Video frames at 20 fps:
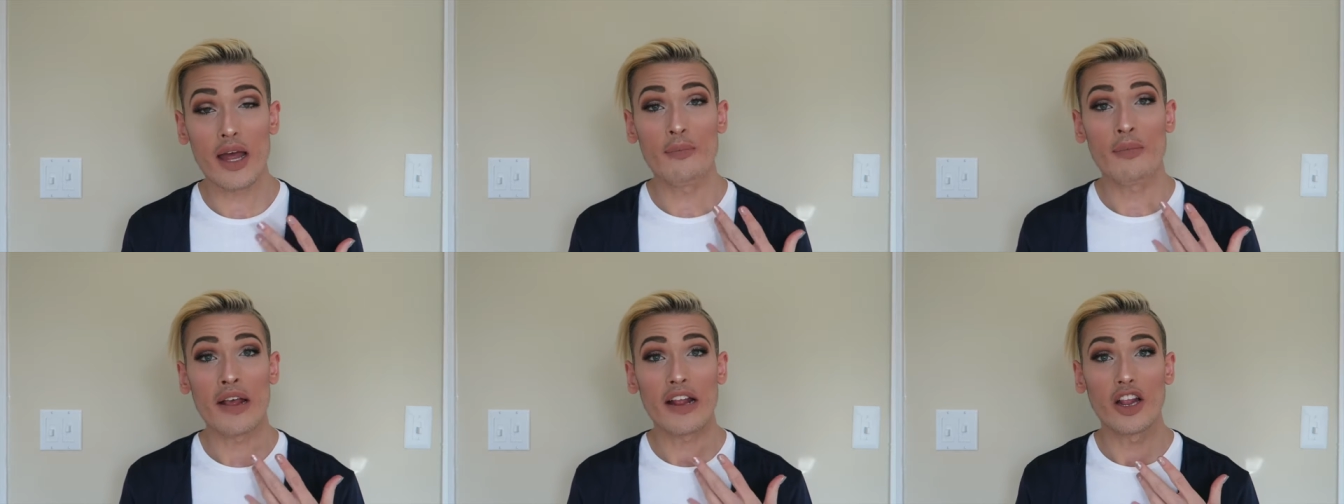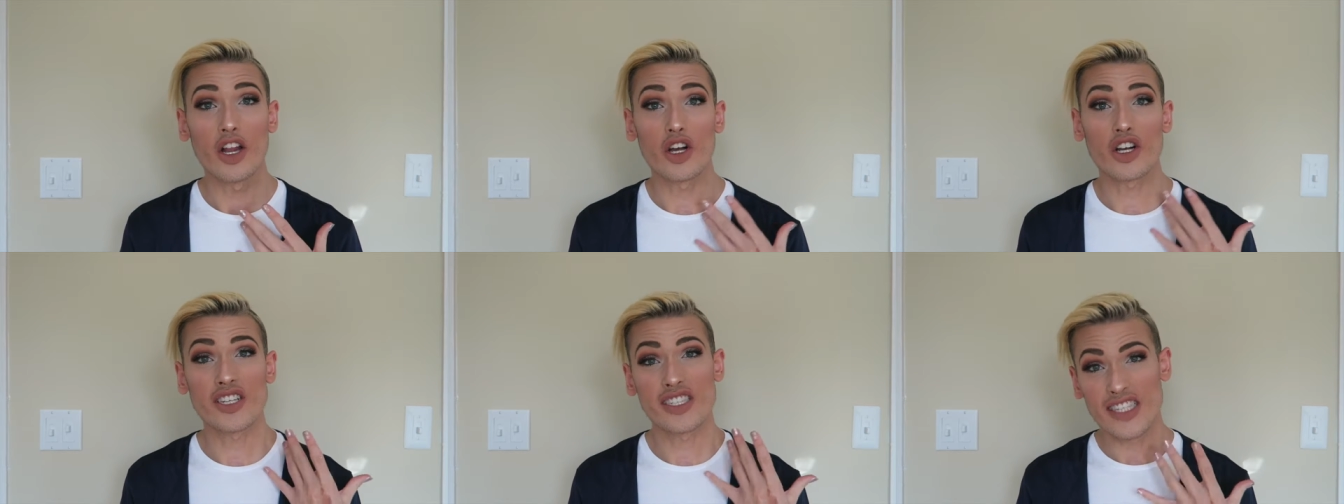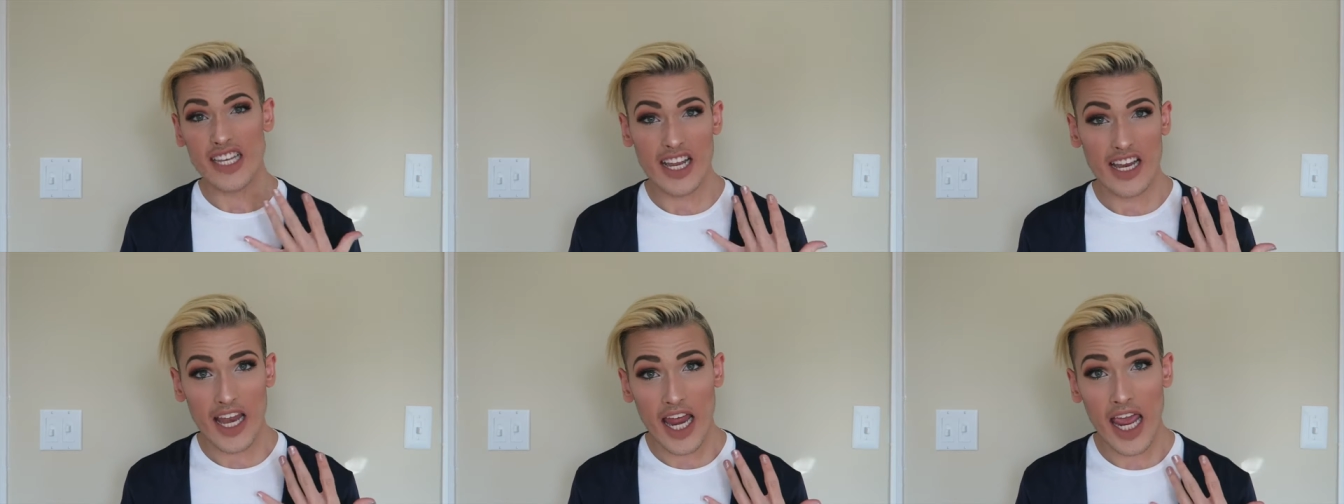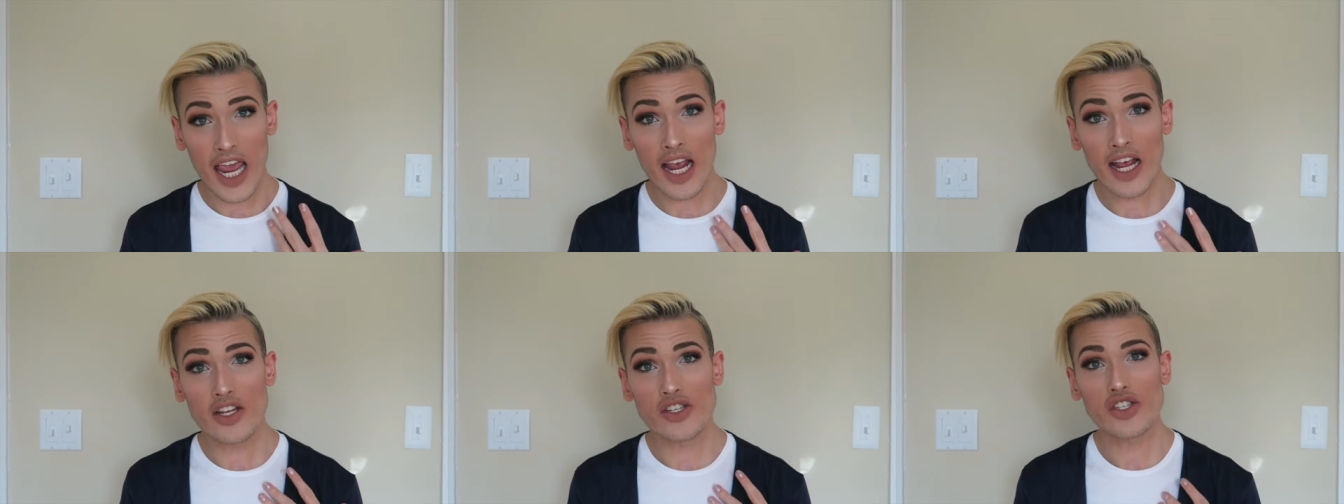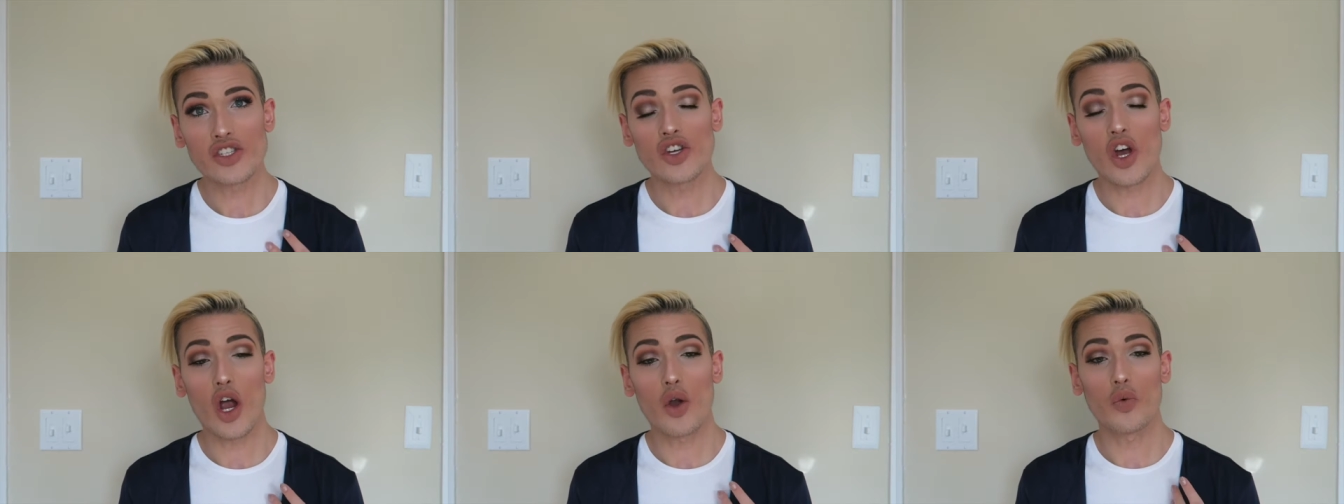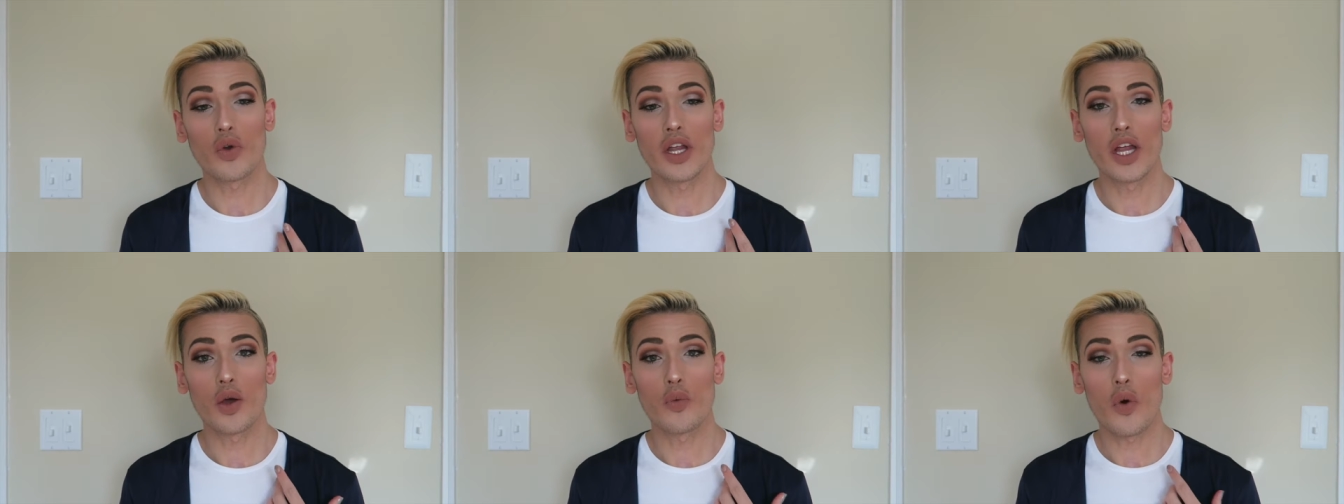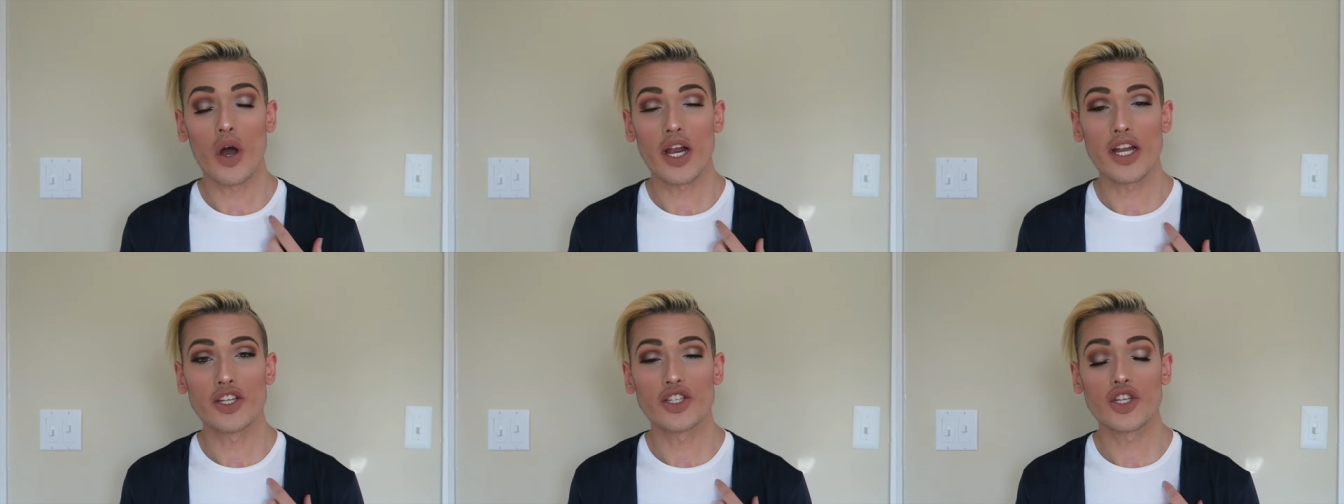and me look sickening. So I really
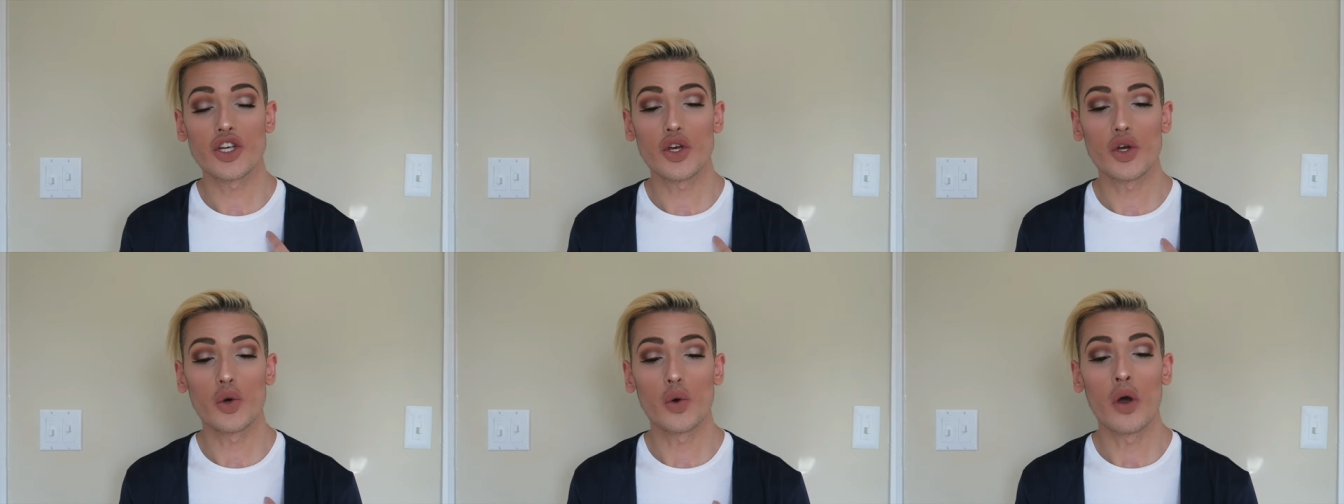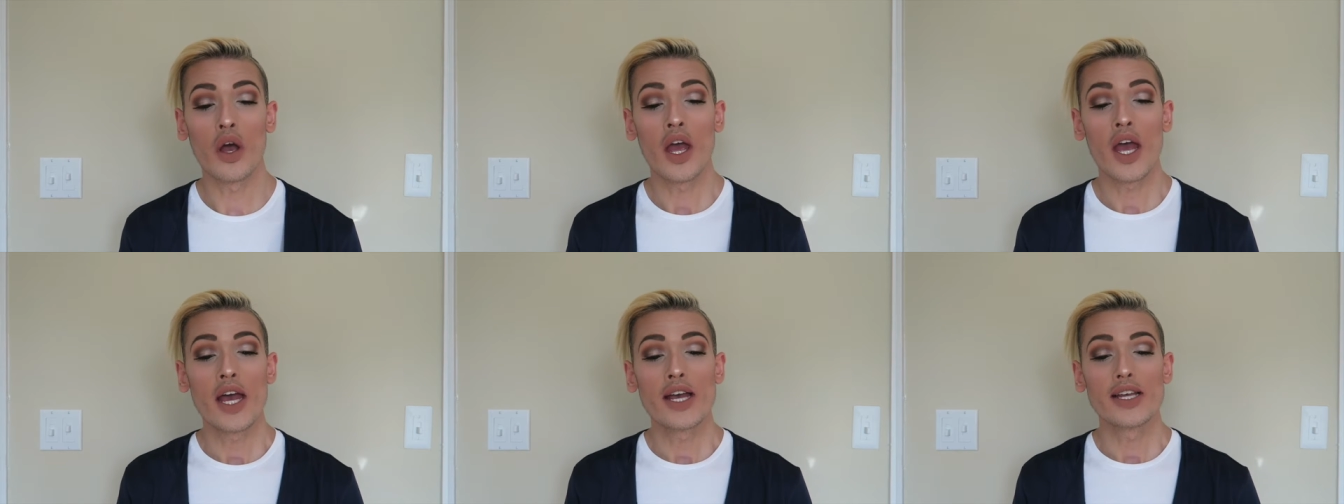wanted to